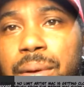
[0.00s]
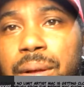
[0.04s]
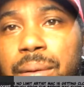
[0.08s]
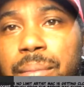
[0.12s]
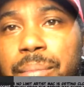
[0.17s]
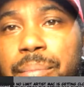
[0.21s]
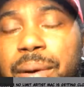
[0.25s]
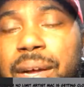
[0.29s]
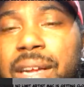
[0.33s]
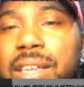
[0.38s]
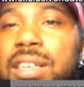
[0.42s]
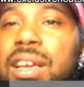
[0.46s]

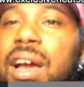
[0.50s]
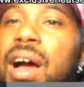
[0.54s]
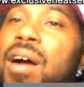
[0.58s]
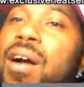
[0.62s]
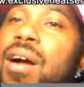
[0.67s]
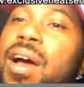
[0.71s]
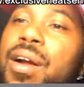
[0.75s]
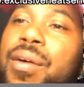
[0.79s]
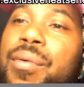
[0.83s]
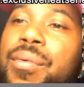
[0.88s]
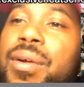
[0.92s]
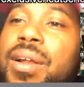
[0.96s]
but y'all
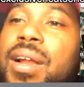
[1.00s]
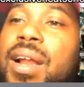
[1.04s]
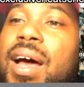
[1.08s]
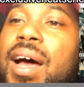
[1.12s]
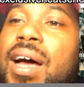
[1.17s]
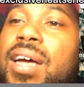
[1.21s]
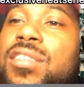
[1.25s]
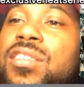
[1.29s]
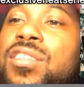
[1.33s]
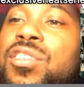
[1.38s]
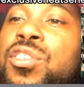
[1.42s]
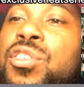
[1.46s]
got to
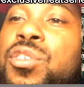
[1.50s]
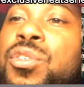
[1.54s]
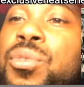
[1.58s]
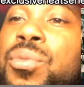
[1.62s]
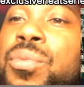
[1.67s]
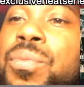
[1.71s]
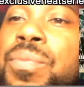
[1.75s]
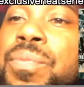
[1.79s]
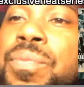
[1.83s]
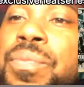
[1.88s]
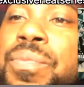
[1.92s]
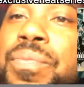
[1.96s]
realize too.
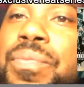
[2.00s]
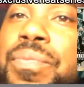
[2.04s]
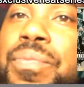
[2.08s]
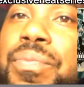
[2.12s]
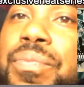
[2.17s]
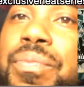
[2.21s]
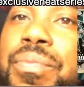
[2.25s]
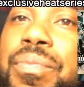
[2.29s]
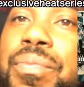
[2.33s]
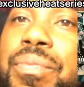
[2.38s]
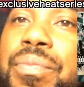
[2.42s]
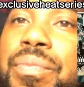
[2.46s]

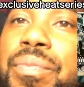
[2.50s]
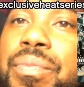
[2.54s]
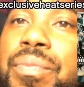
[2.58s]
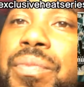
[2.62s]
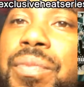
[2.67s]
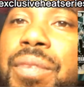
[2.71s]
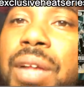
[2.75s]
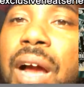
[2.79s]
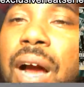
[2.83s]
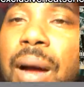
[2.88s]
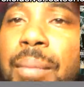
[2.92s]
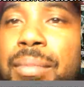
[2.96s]

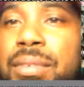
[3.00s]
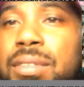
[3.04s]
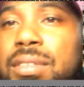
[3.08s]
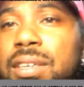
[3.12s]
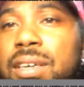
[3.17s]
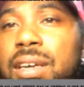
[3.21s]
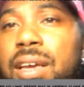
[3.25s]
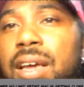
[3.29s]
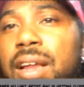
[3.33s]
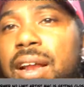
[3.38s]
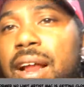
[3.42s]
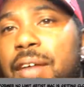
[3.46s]

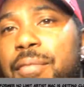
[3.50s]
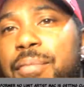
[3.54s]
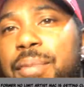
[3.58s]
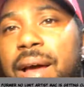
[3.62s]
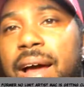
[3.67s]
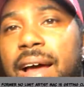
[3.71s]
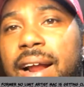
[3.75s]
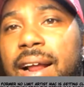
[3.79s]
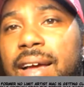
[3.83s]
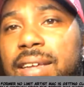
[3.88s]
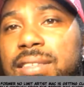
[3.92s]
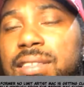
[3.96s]
And
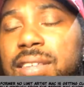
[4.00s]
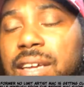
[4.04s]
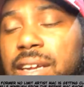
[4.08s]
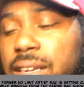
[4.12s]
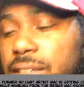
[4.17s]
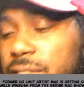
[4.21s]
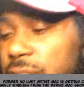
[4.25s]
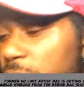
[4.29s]
I say this